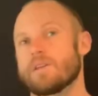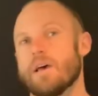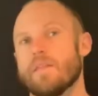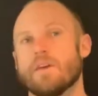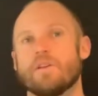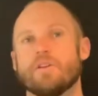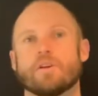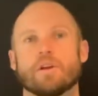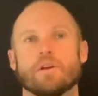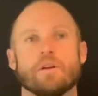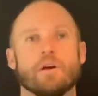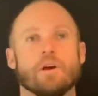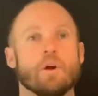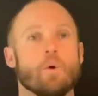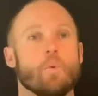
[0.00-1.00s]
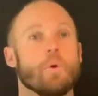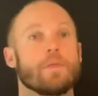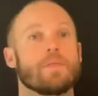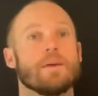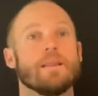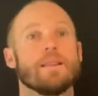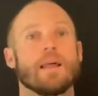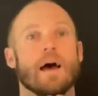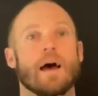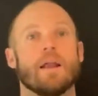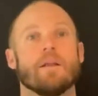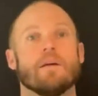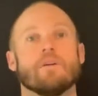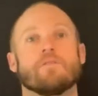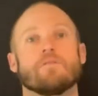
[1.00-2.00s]
and then you can, within that,
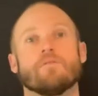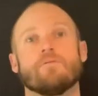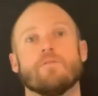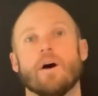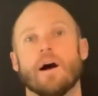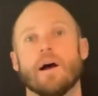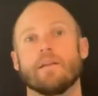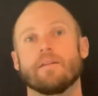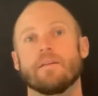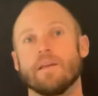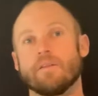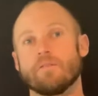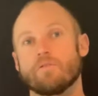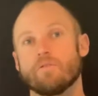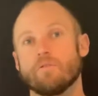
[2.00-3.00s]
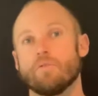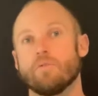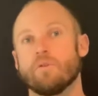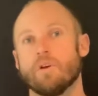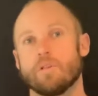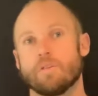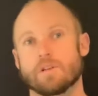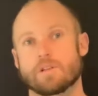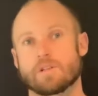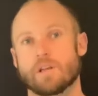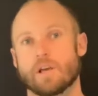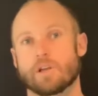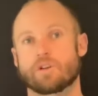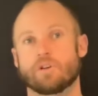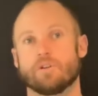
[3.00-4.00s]
divide into the
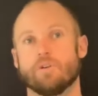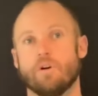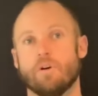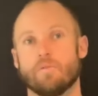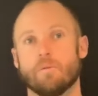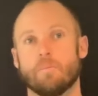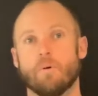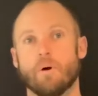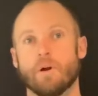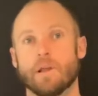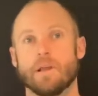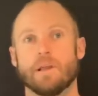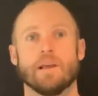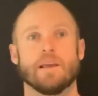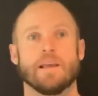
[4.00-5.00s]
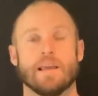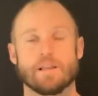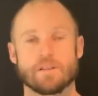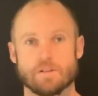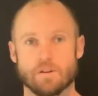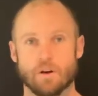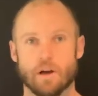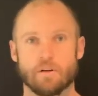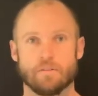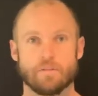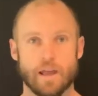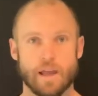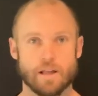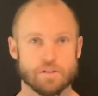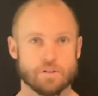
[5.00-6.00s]
section of the body inside of the
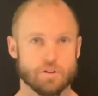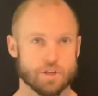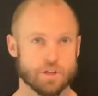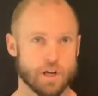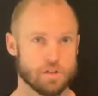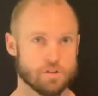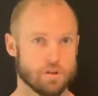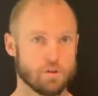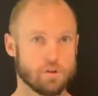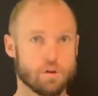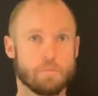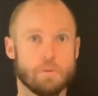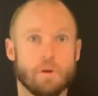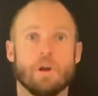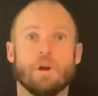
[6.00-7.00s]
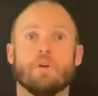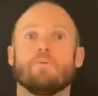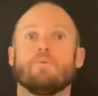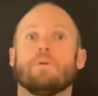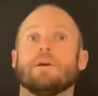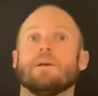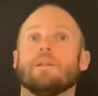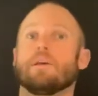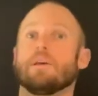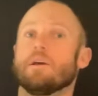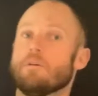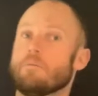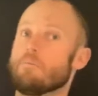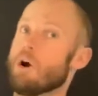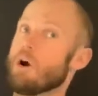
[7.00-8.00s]
anterior chain. So you could be really
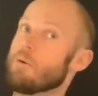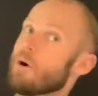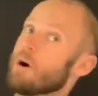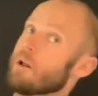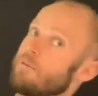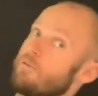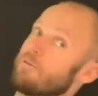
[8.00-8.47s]
mobile and